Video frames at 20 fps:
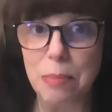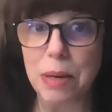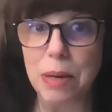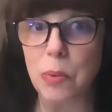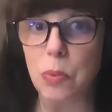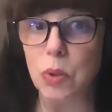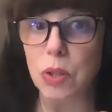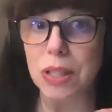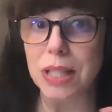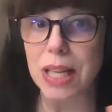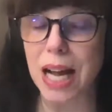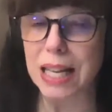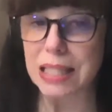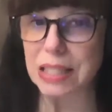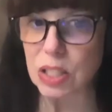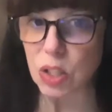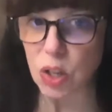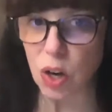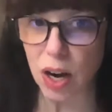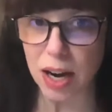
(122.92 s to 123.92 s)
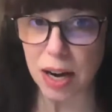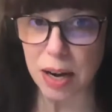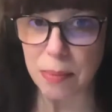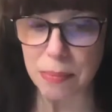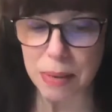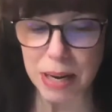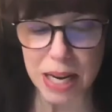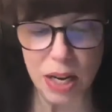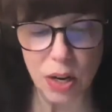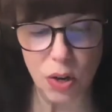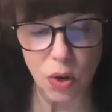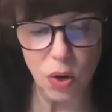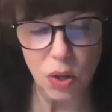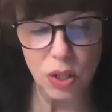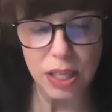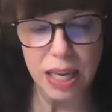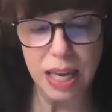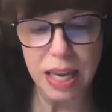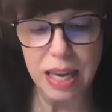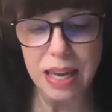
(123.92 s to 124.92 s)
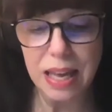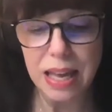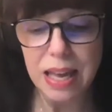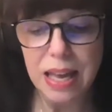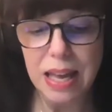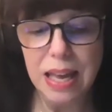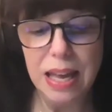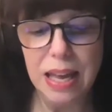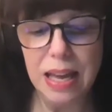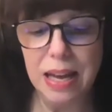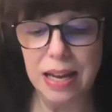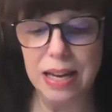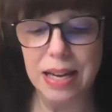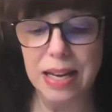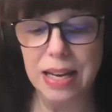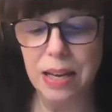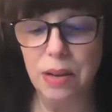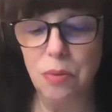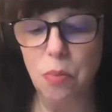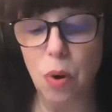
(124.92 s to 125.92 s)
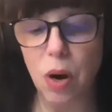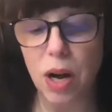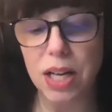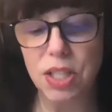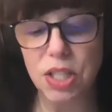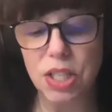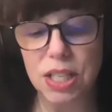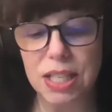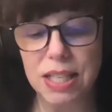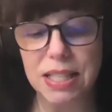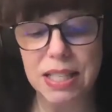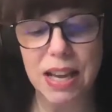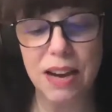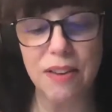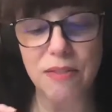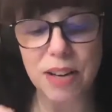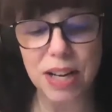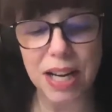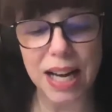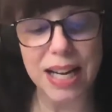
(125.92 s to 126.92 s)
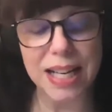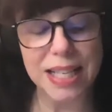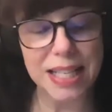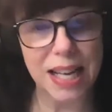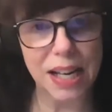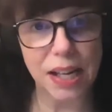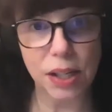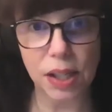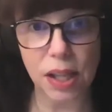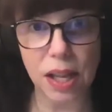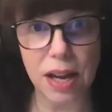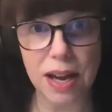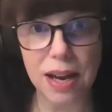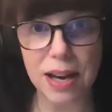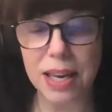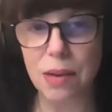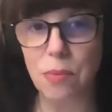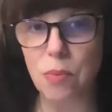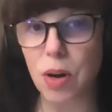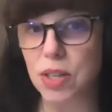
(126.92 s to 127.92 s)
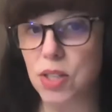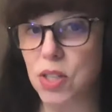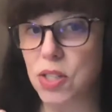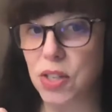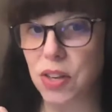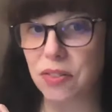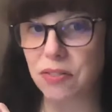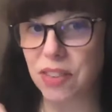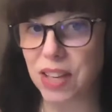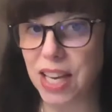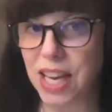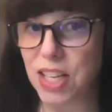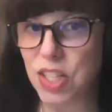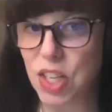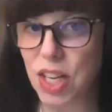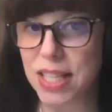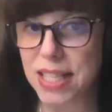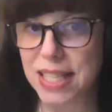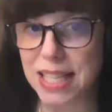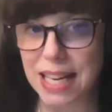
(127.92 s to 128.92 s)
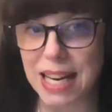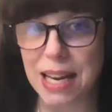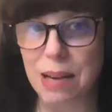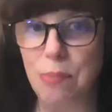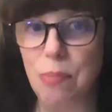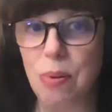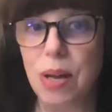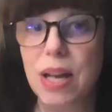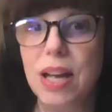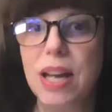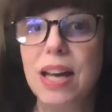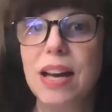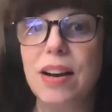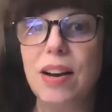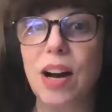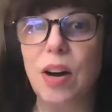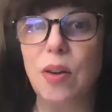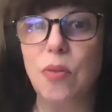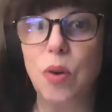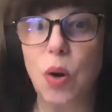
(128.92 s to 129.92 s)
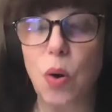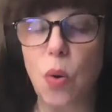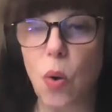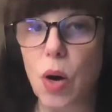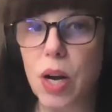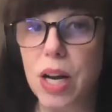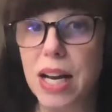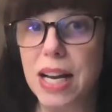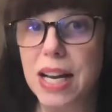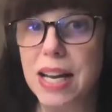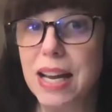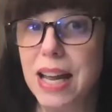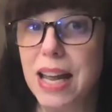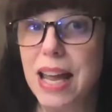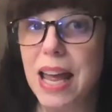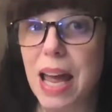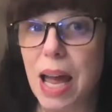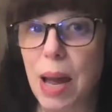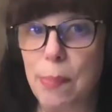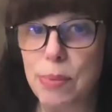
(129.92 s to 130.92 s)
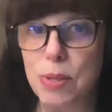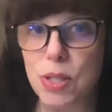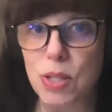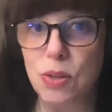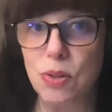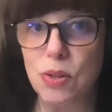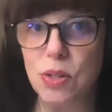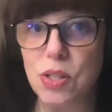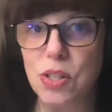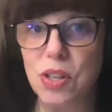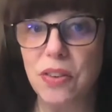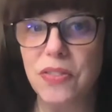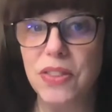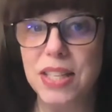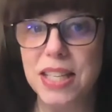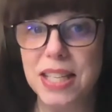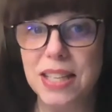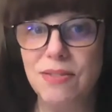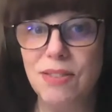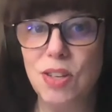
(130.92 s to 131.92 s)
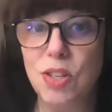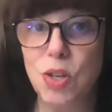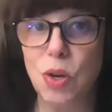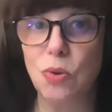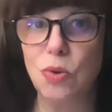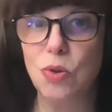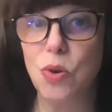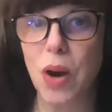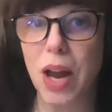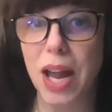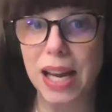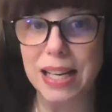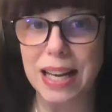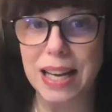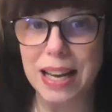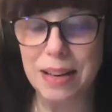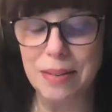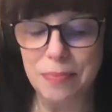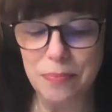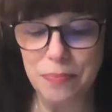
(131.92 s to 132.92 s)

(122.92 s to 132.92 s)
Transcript: and he will not start it a minute early. And he watches every night at 10 o'clock. He watches on VHS tape, recorded episodes of the TV show Dragnet.